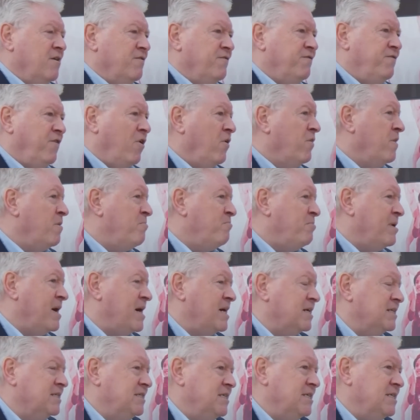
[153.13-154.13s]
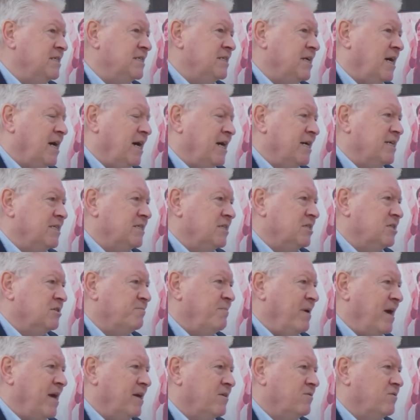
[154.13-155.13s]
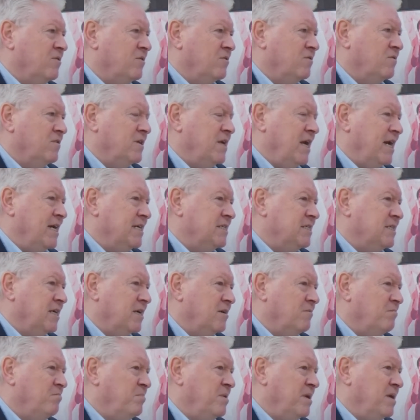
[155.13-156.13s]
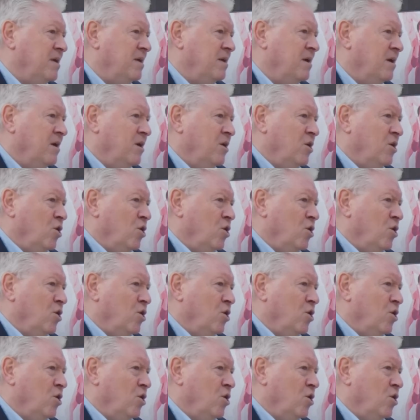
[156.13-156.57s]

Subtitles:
For the parties, I suspect that the SNP